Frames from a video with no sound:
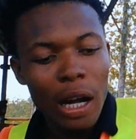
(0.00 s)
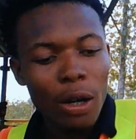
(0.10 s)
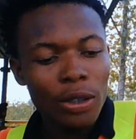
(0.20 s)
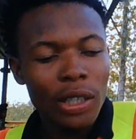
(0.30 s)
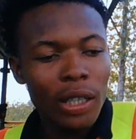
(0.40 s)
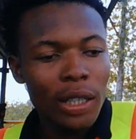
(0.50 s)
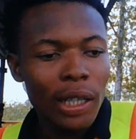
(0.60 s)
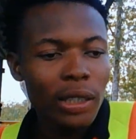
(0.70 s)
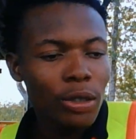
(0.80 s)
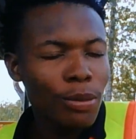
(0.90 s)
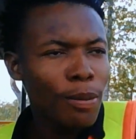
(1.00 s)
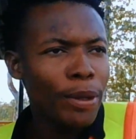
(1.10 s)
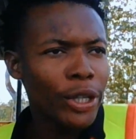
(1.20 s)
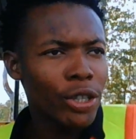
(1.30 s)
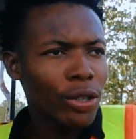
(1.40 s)
I'll take a little bit
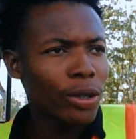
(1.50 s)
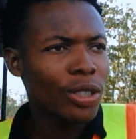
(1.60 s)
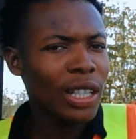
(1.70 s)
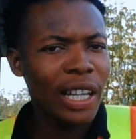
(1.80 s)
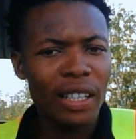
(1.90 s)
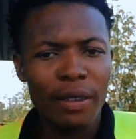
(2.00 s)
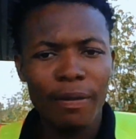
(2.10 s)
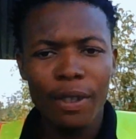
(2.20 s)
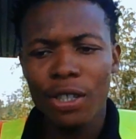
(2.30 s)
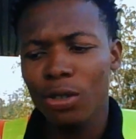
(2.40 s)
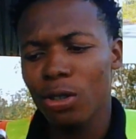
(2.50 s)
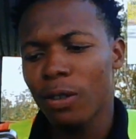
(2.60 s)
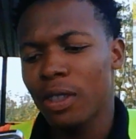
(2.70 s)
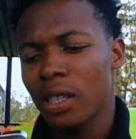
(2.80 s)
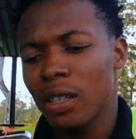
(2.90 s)
pictures and videos
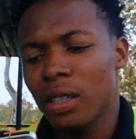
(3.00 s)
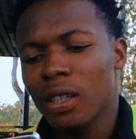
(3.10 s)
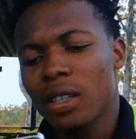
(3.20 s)
of the